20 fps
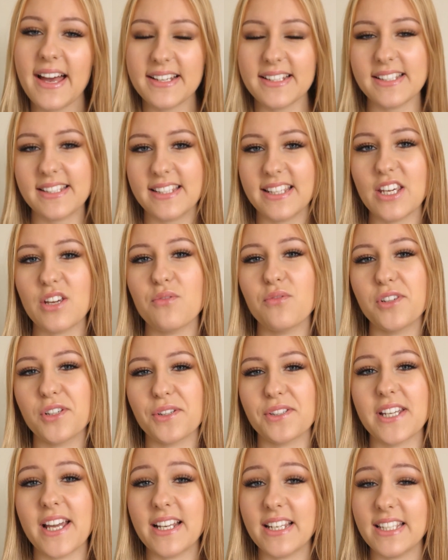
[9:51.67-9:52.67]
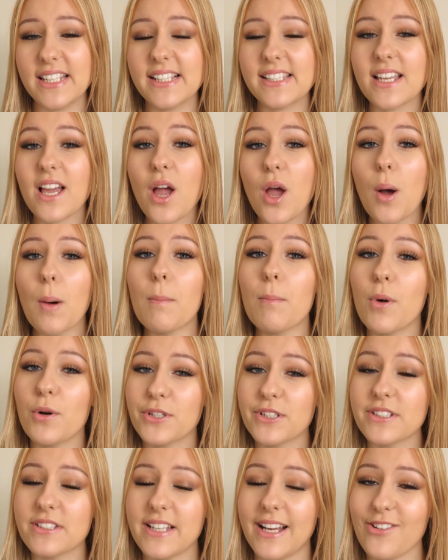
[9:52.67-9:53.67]
and the Real Techniques
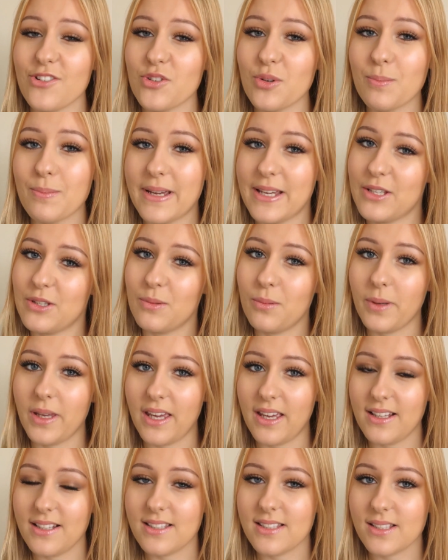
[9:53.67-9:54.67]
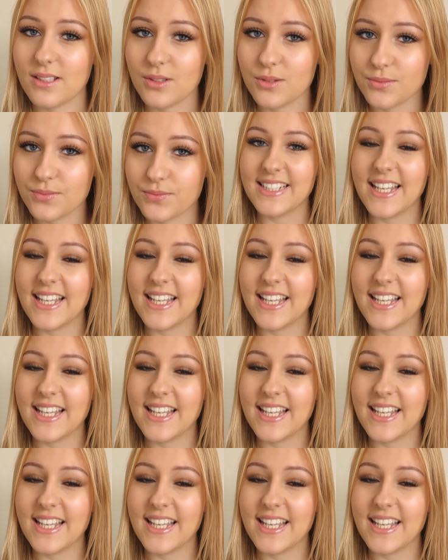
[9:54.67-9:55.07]
Modern Natural makeup kit.